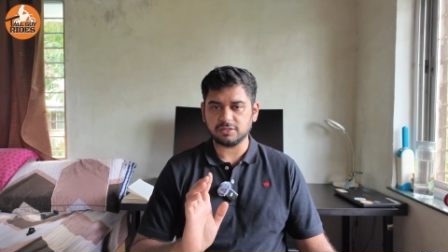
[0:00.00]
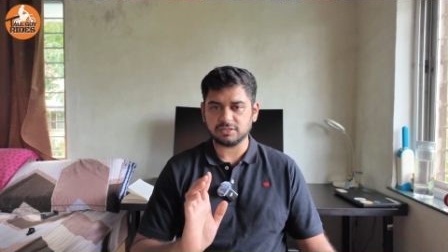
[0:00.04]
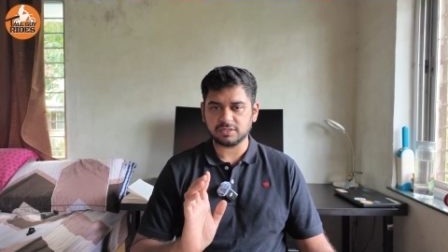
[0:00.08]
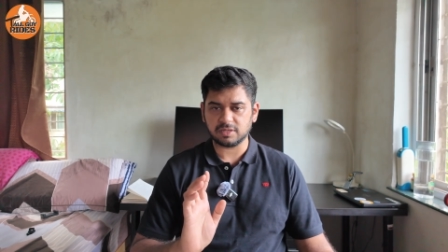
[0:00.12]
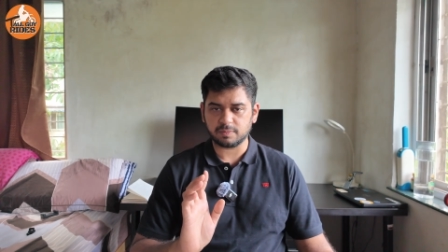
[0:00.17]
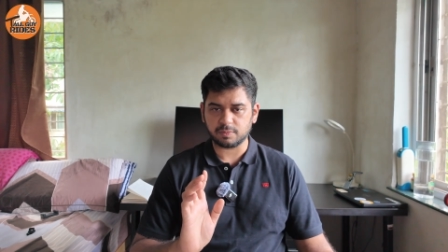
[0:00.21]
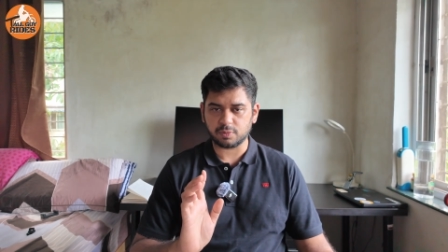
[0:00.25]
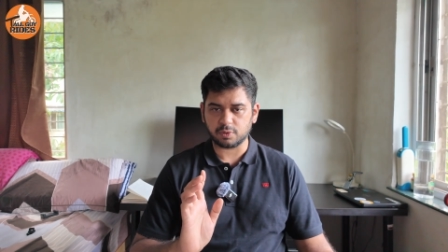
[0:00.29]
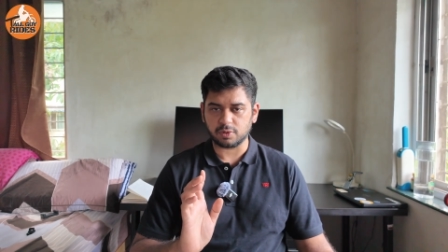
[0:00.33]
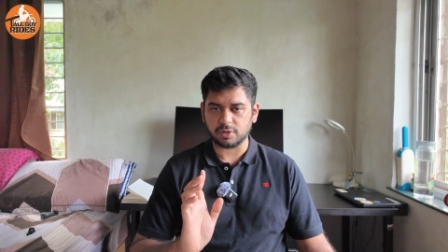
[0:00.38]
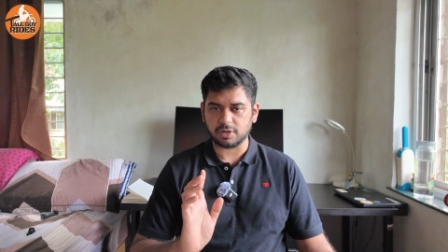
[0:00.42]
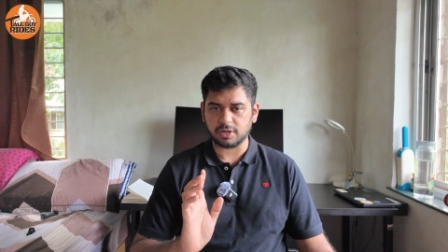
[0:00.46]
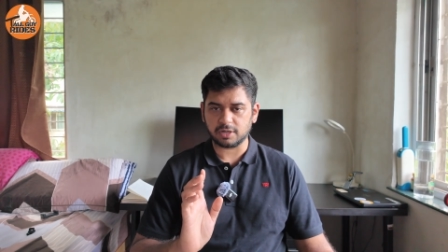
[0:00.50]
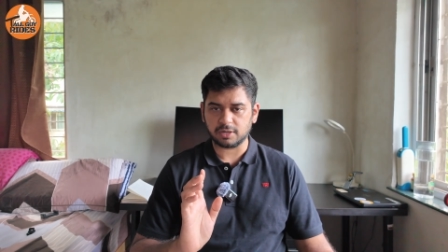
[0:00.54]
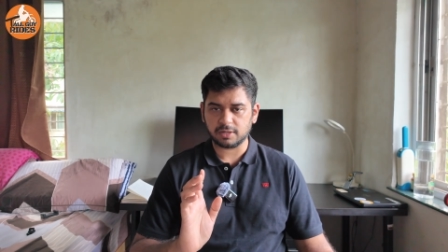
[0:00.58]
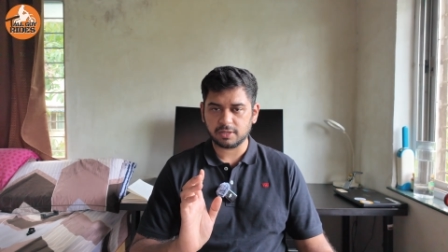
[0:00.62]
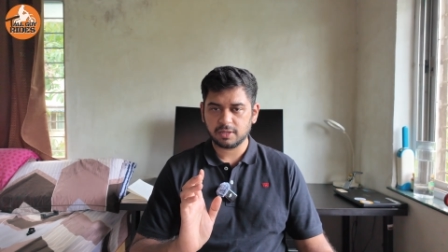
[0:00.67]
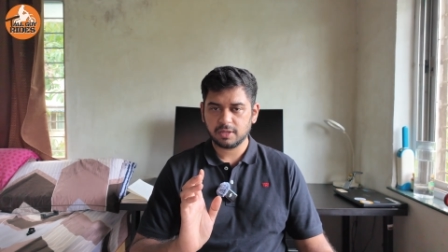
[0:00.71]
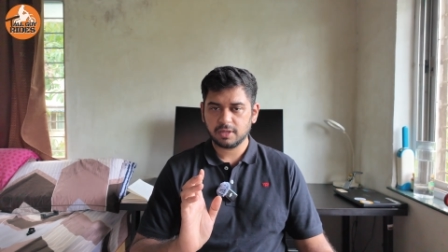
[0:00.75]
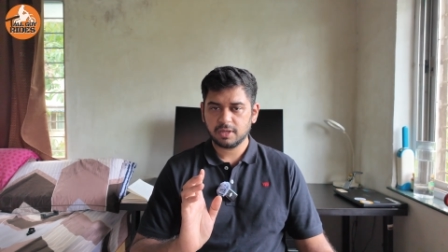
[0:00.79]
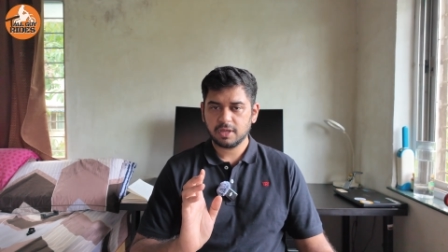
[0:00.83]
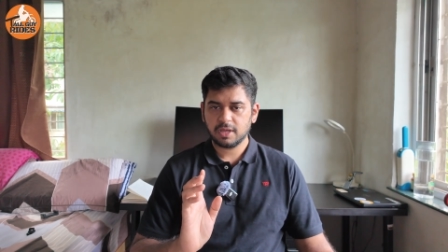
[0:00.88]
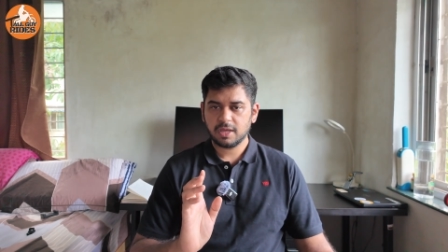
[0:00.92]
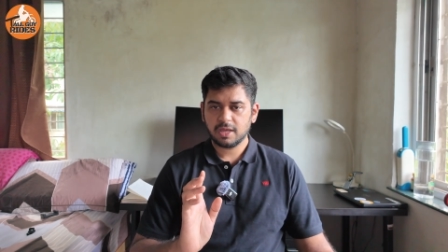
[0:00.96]
to support it.
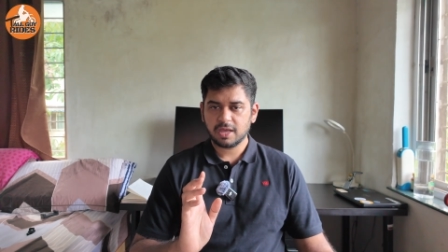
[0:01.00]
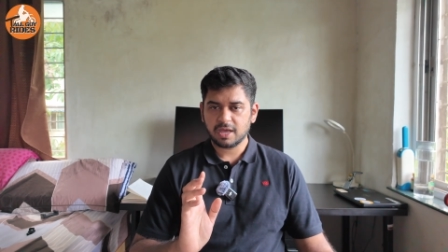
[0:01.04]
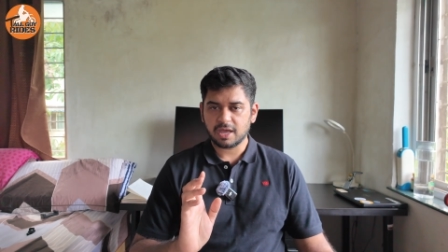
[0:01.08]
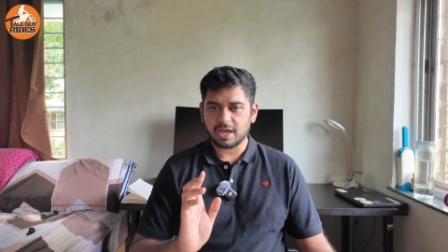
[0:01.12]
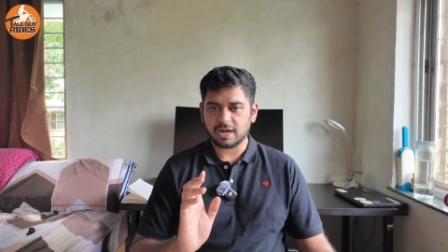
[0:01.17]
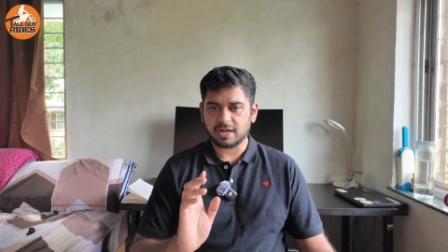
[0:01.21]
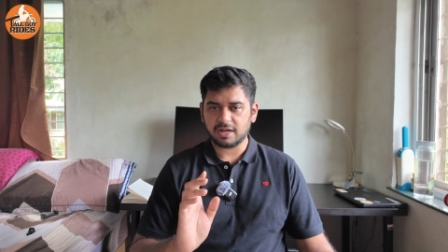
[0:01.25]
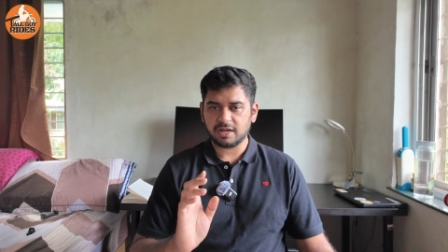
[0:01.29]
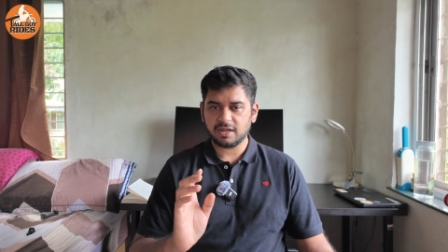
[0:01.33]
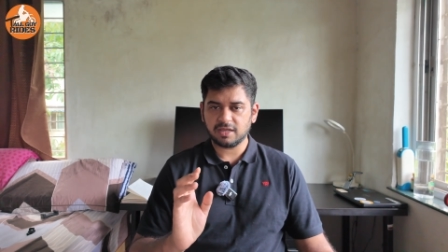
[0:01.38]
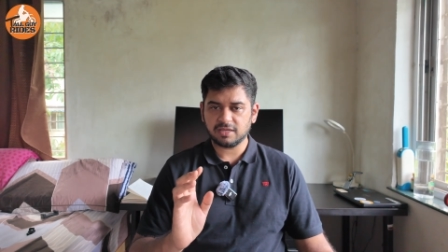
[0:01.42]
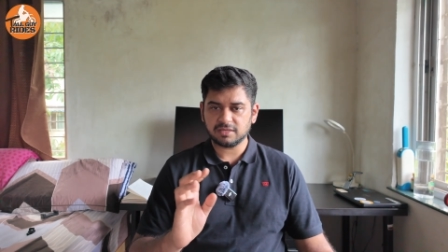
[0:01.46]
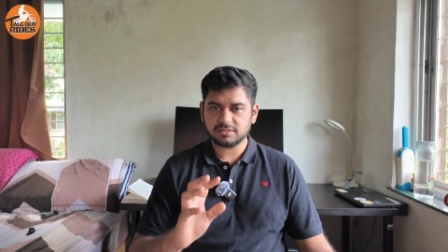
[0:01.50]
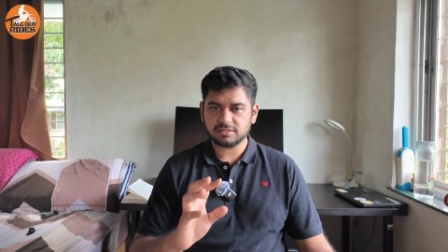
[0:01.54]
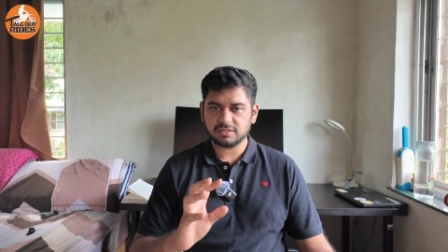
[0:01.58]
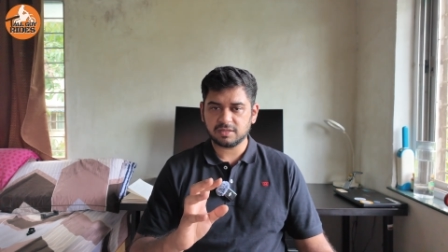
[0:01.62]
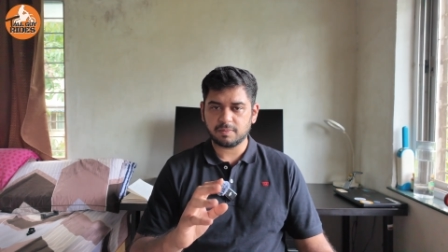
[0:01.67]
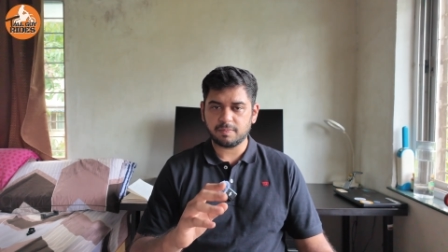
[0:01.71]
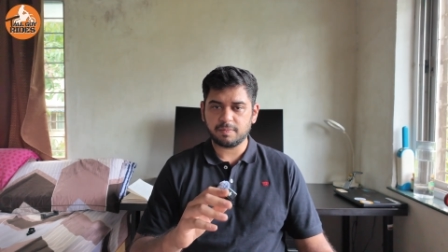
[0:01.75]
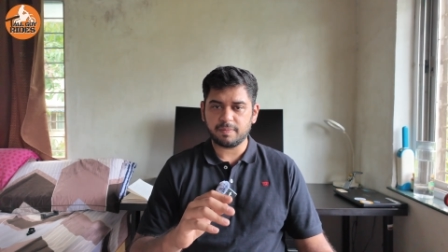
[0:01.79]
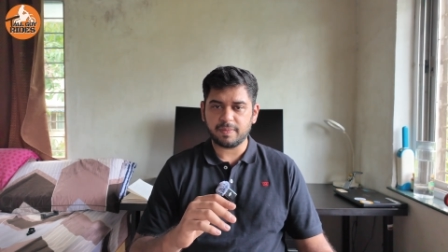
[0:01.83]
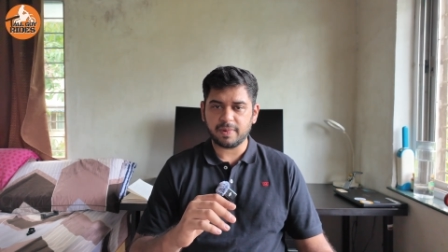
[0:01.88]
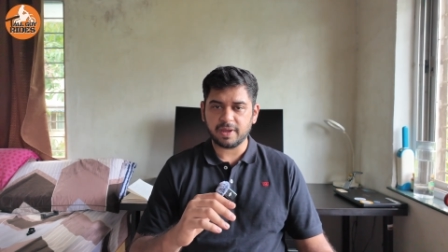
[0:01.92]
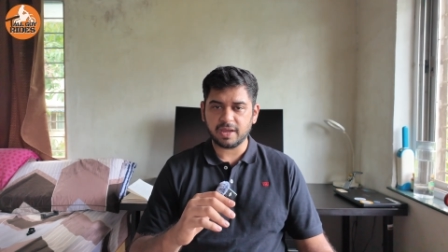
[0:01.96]
At least
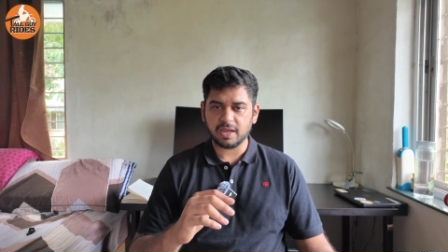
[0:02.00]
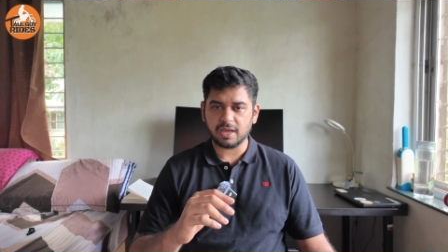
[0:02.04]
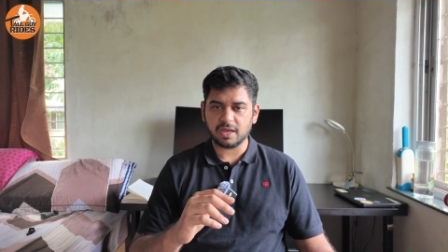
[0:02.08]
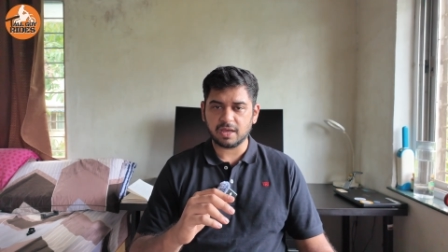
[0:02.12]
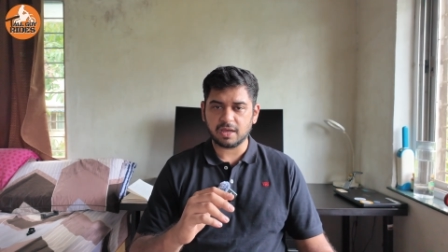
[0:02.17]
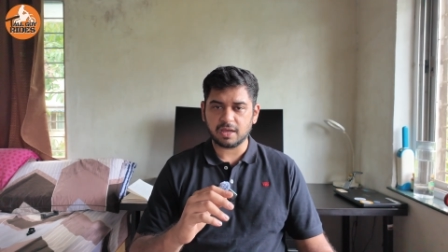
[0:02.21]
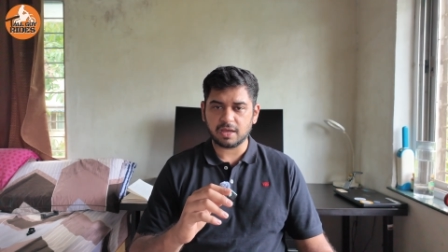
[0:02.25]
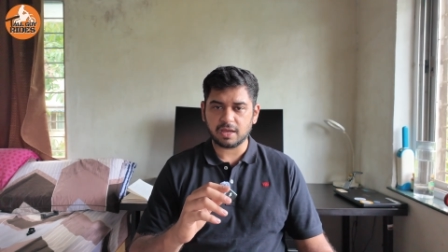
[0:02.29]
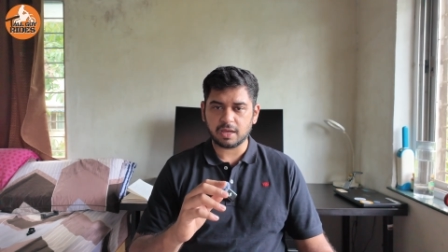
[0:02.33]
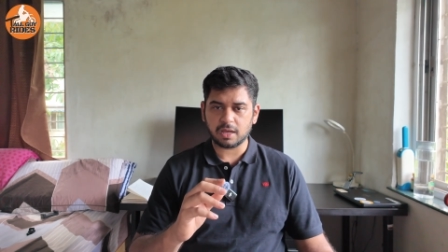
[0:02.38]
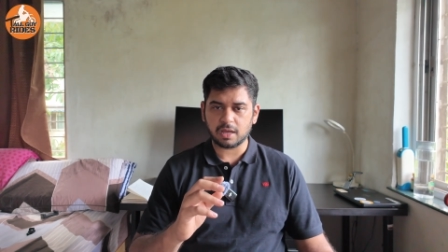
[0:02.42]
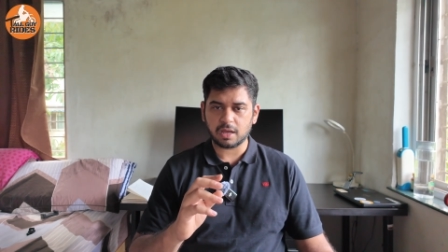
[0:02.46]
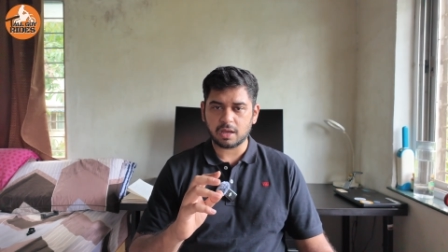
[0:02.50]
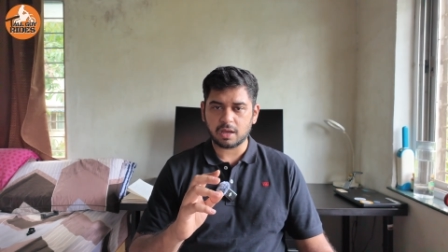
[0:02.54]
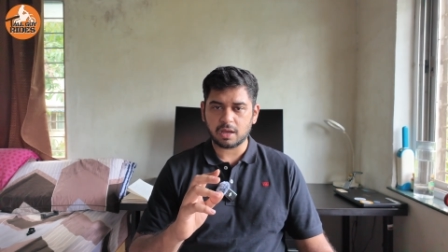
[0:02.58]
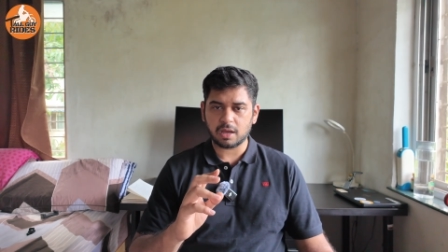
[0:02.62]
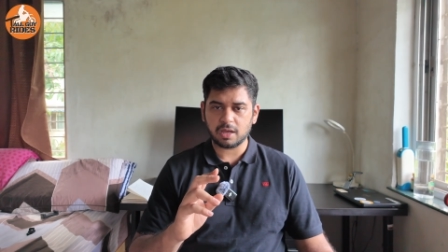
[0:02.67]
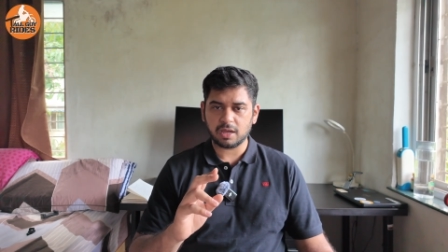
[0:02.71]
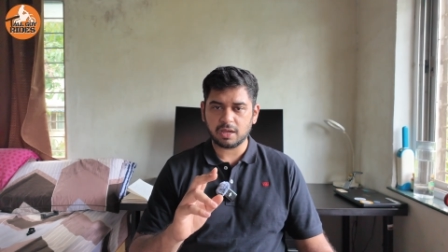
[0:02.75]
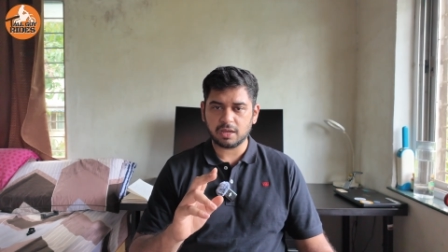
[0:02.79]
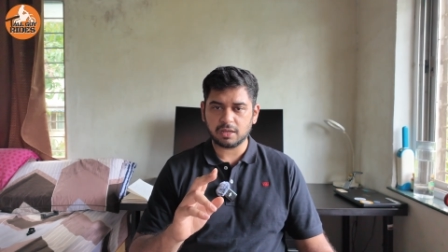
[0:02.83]
the